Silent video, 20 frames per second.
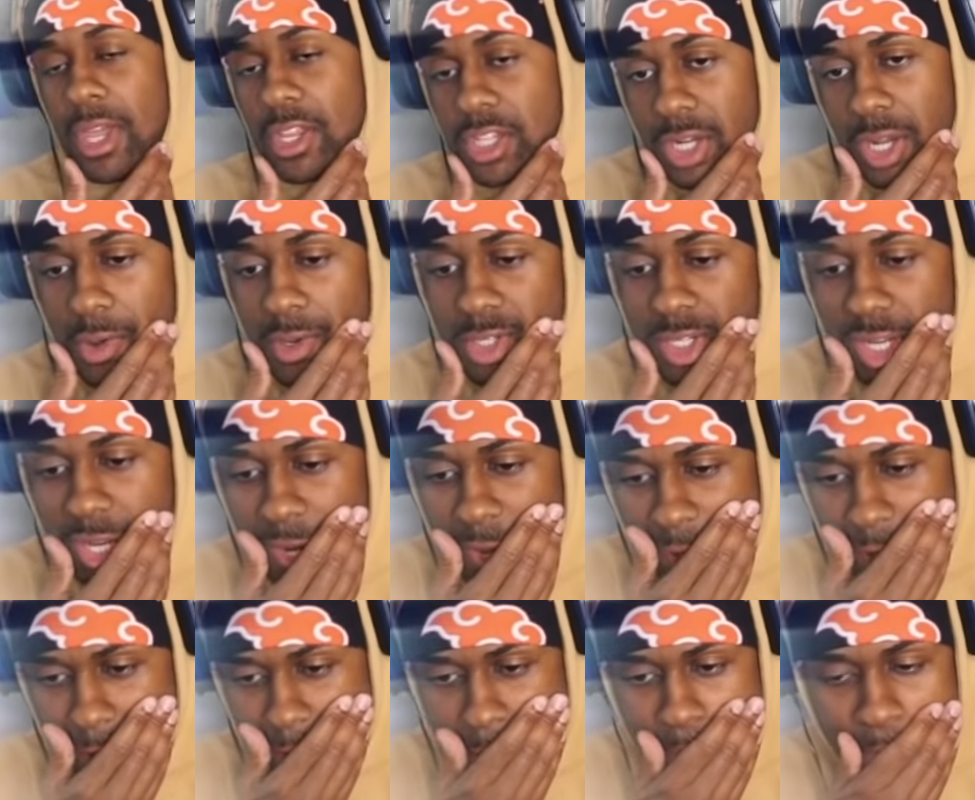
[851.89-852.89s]
So I was in
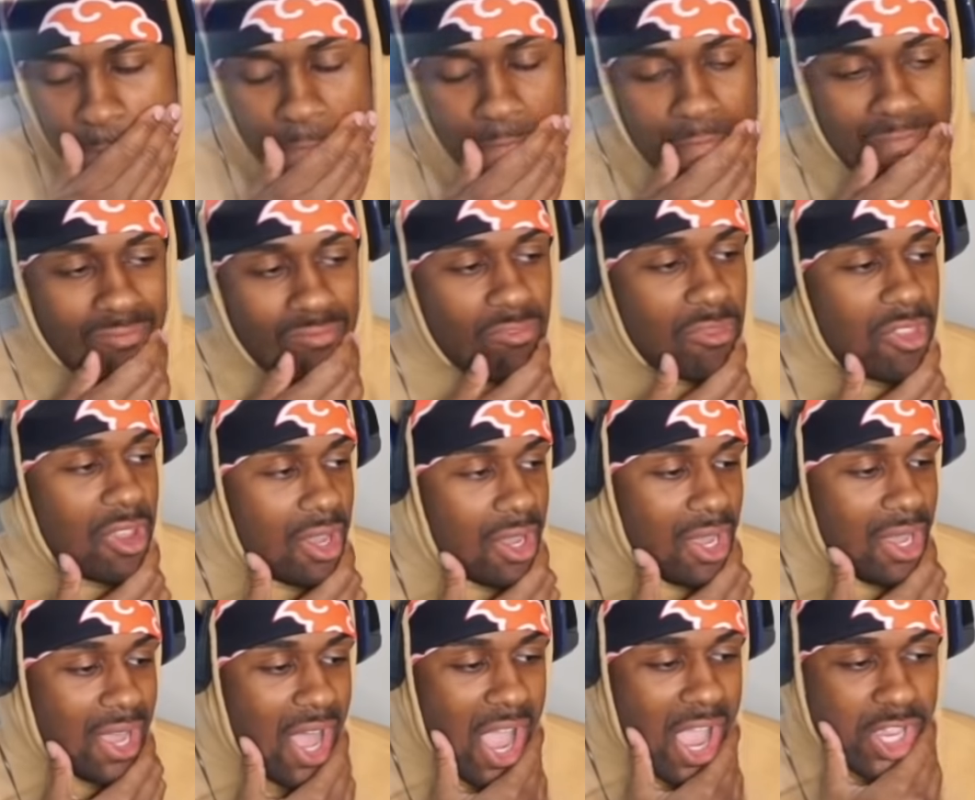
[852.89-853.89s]

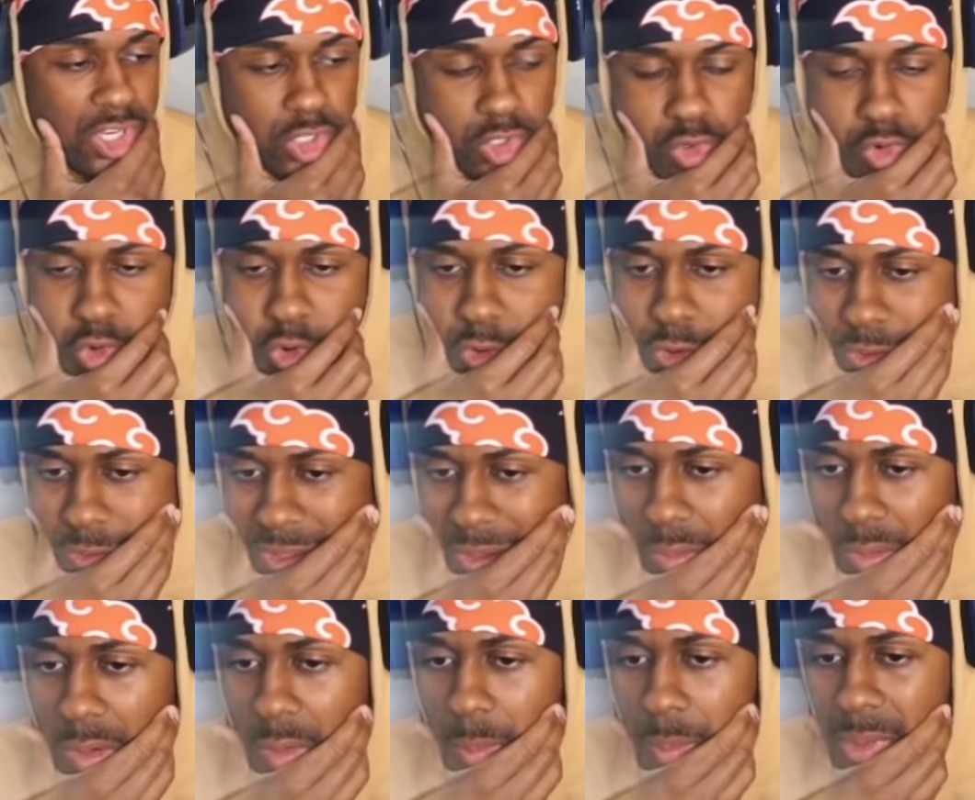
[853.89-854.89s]
high school and
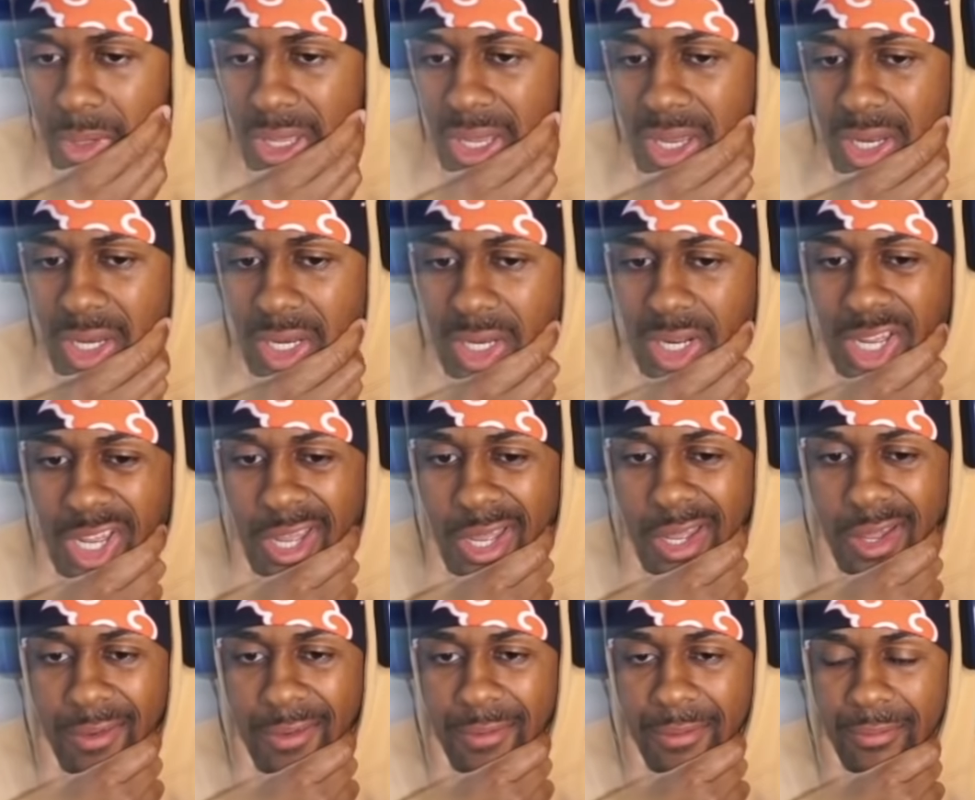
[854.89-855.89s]
we were playing
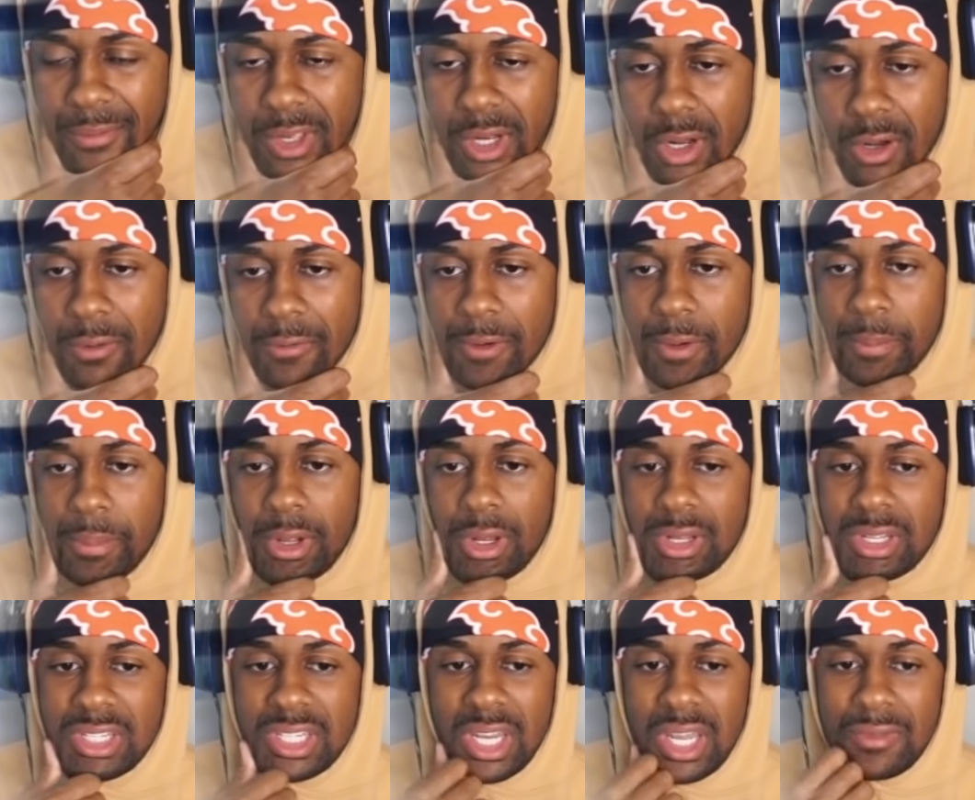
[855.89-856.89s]
football
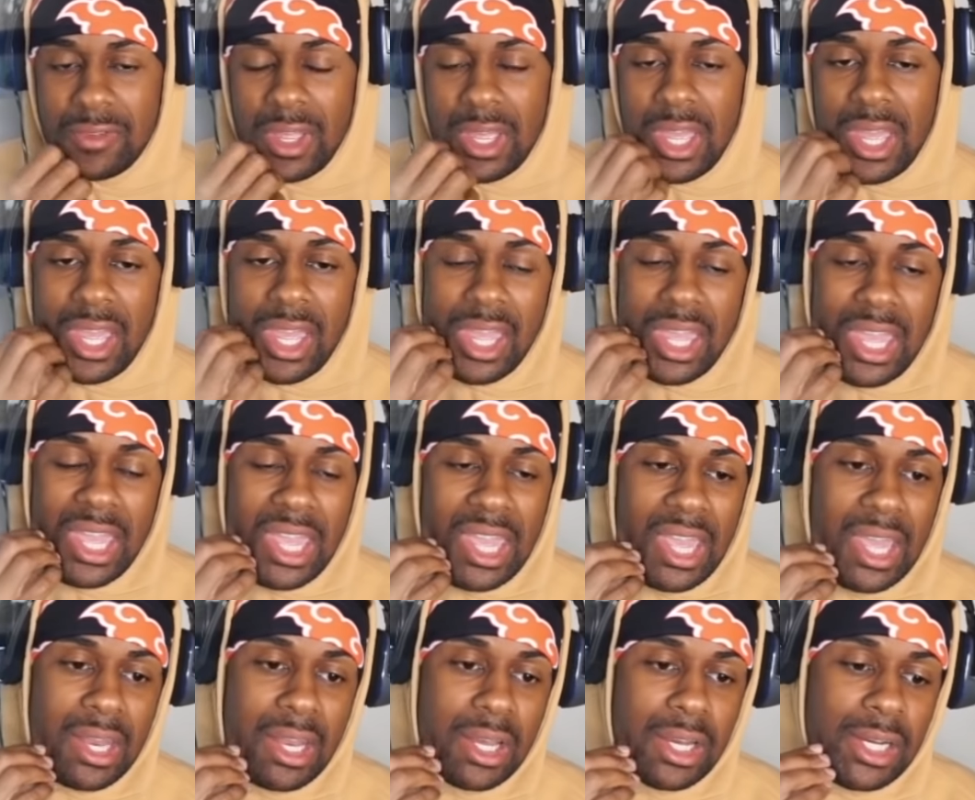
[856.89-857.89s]
and stuff,
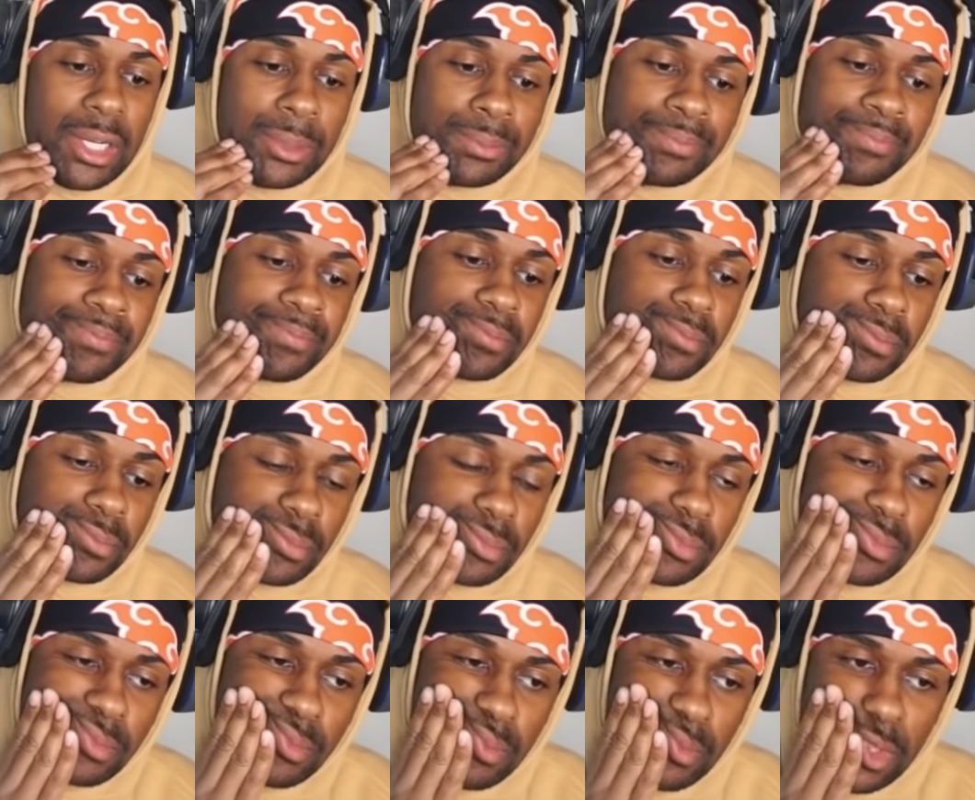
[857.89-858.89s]
and
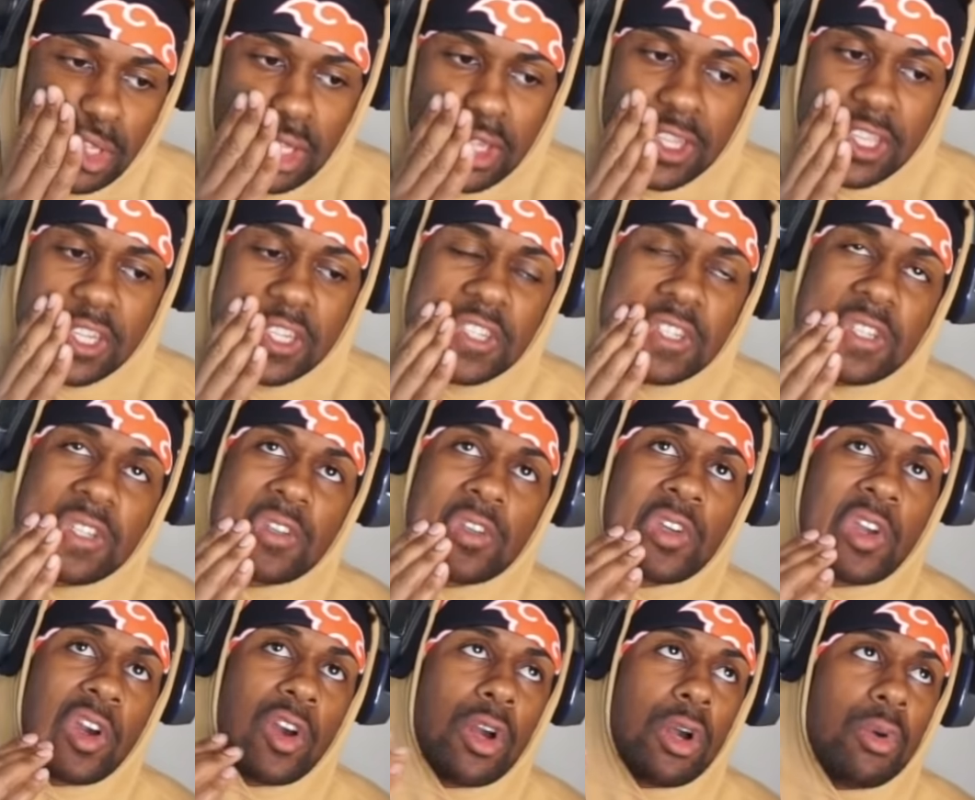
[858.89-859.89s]
this
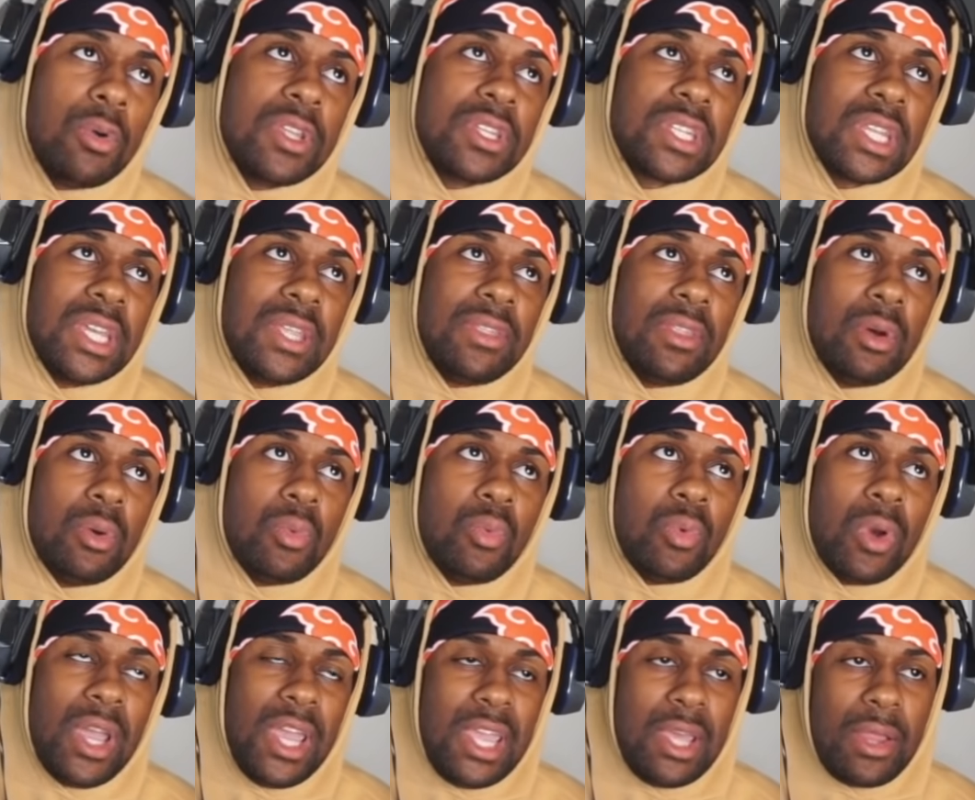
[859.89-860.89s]
girl was in the
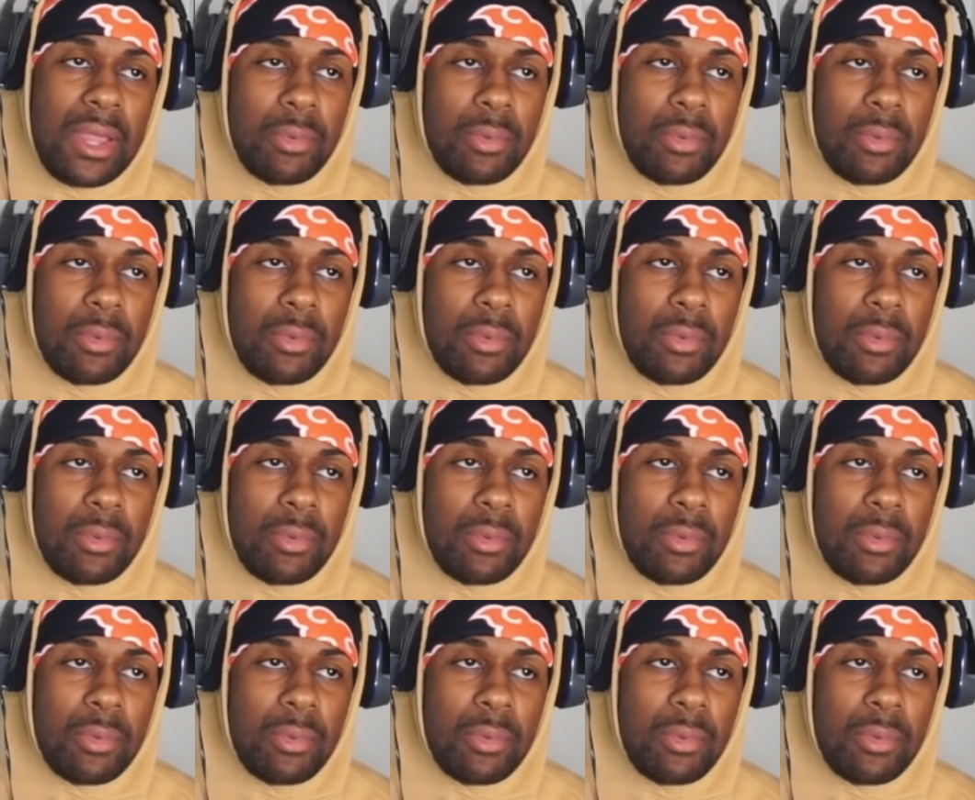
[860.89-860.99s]
way.